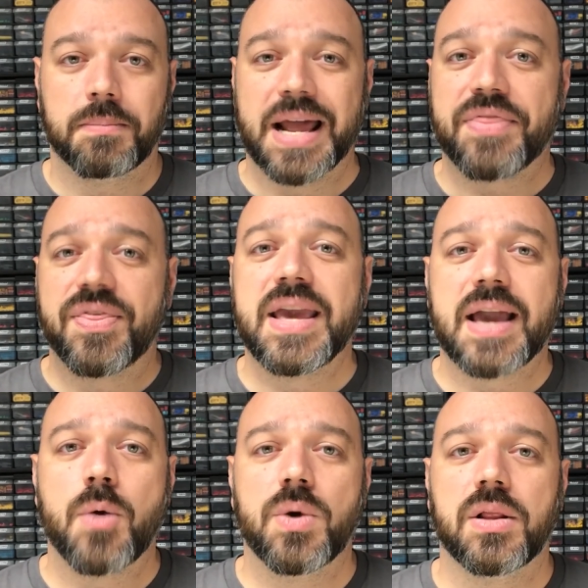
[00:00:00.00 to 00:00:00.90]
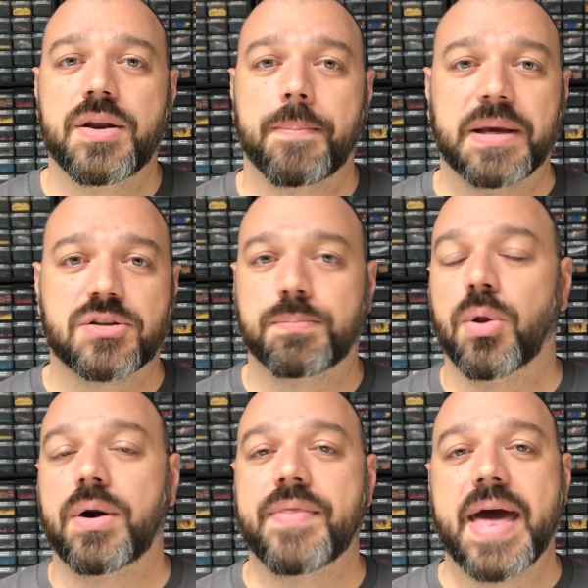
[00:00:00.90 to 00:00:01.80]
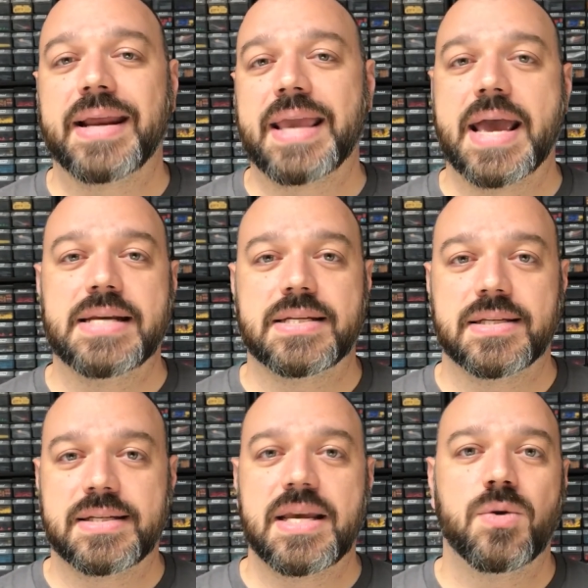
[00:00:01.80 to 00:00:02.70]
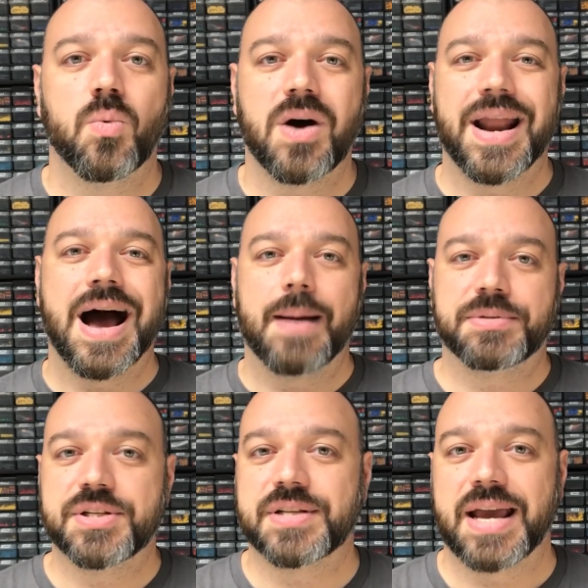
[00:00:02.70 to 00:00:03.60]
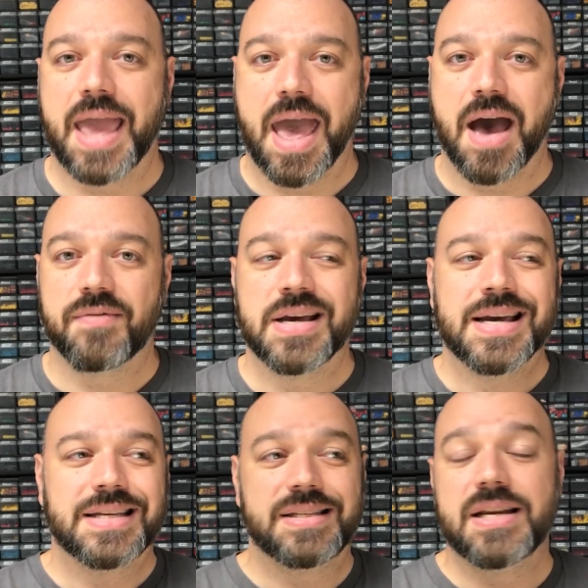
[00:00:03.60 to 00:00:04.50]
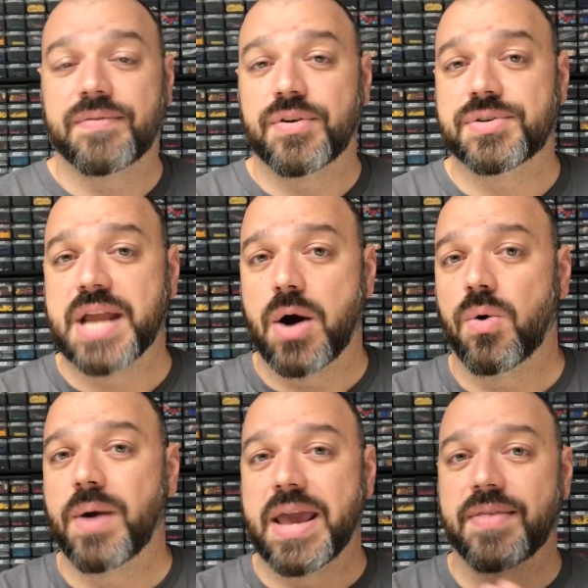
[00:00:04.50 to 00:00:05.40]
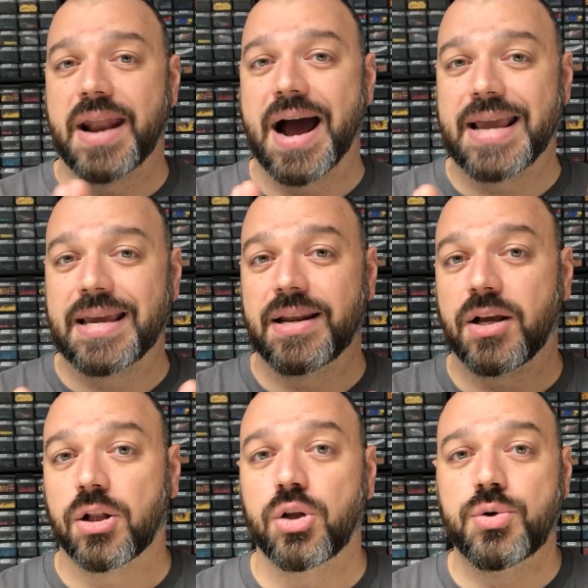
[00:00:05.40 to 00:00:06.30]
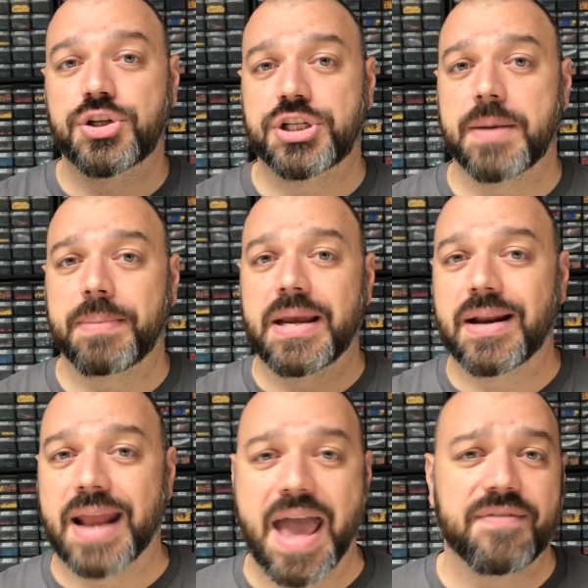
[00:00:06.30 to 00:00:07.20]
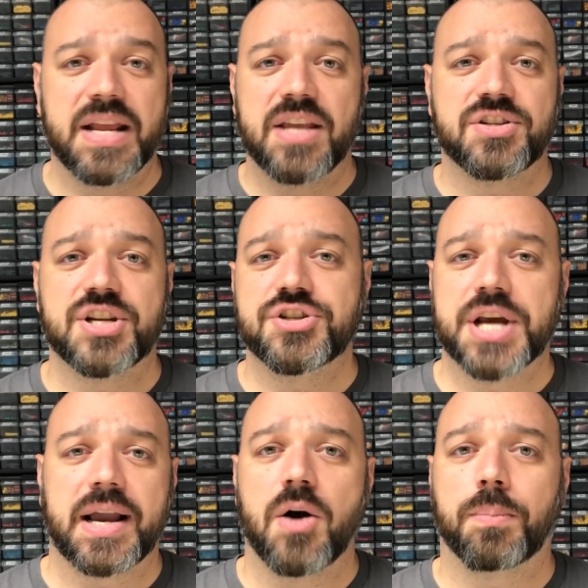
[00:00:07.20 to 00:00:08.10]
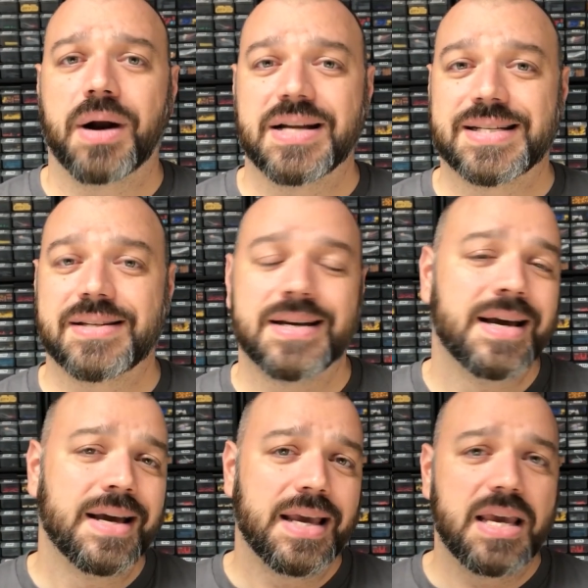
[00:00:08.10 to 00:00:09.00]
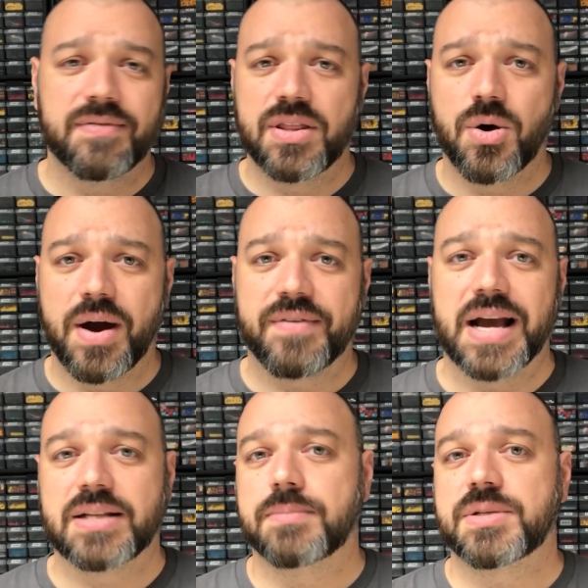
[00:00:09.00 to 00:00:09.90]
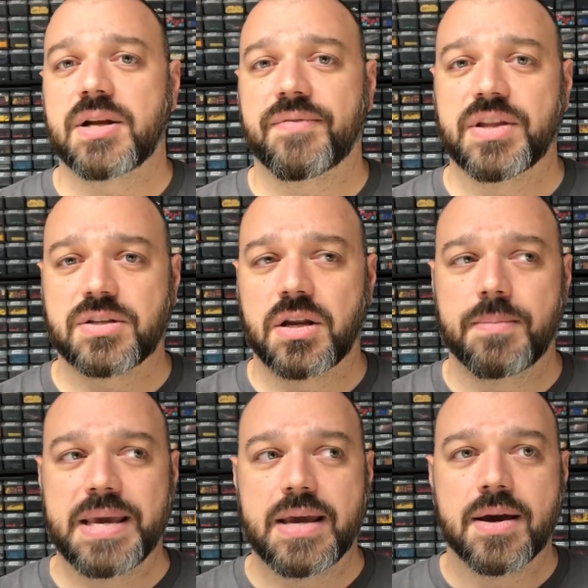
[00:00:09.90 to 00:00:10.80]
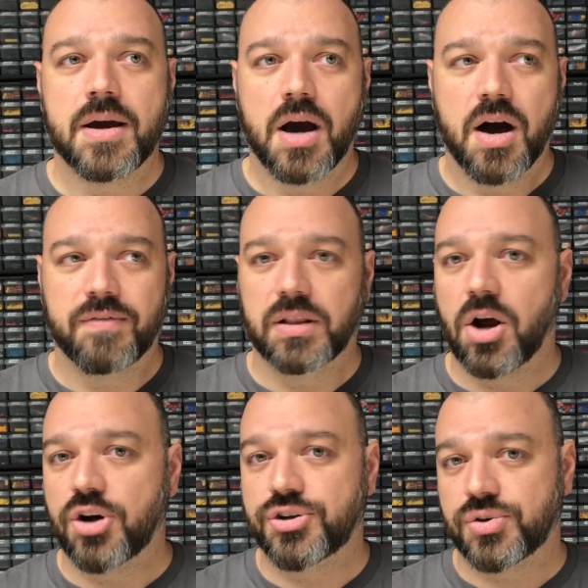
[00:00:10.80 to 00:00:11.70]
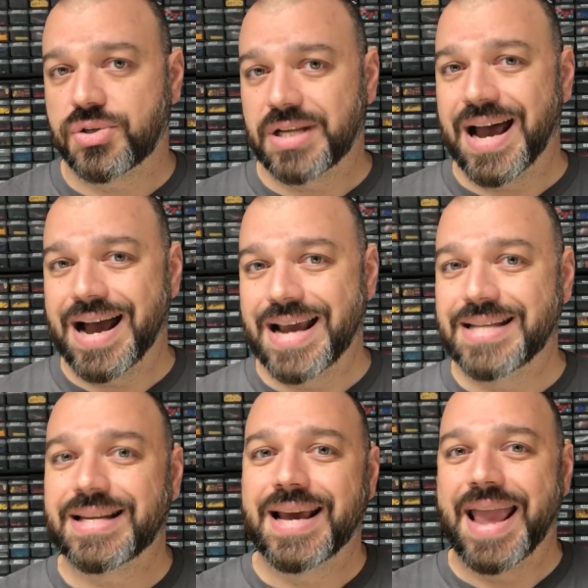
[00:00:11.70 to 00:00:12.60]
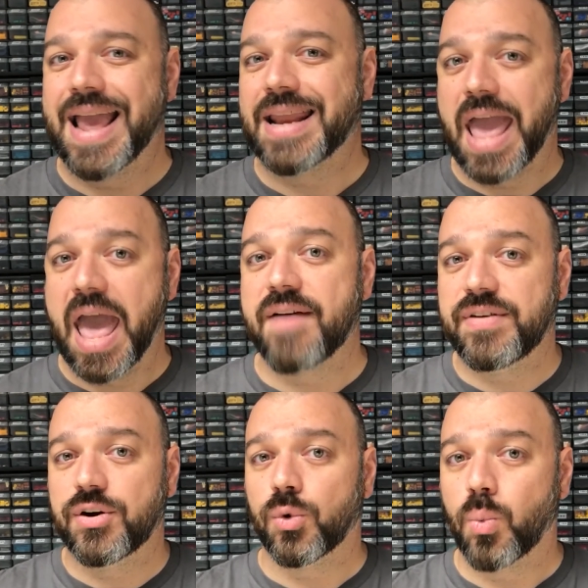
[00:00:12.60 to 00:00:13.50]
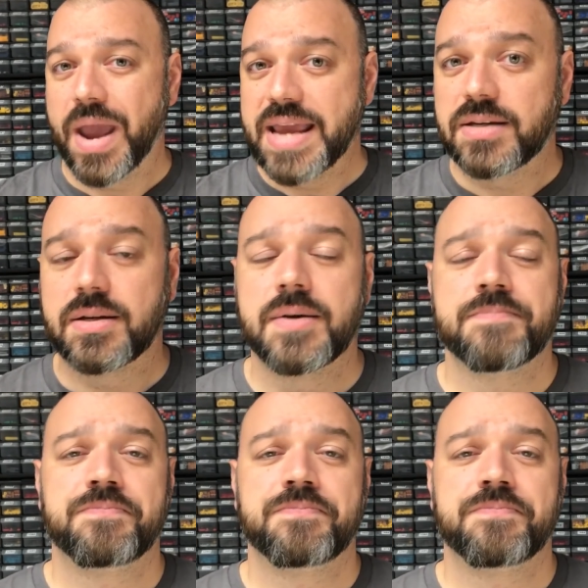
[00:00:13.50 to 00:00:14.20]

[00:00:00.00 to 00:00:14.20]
But I think I will end up exploring that again to seeing what options I have, seeing if there's now a way that I can include shipping and have an instant checkout process, even though I've got some stuff that's going to be of larger size and heavier weight.